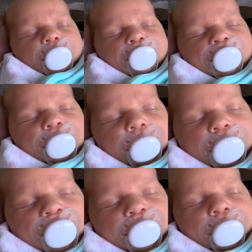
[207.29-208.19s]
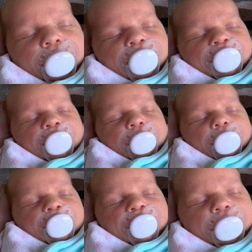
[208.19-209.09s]
Don't put your hands behind you,
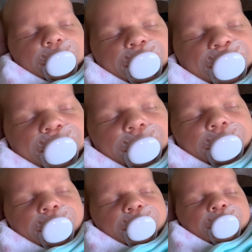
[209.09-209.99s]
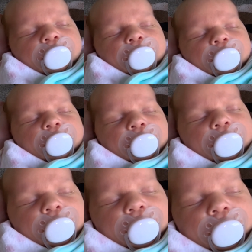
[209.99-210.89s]
or stare, or say,
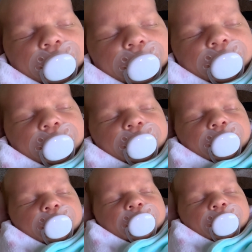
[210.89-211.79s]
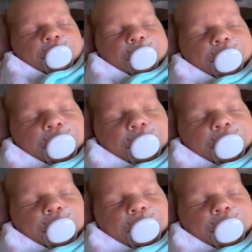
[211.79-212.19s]
'Christopher Columbus,' will you?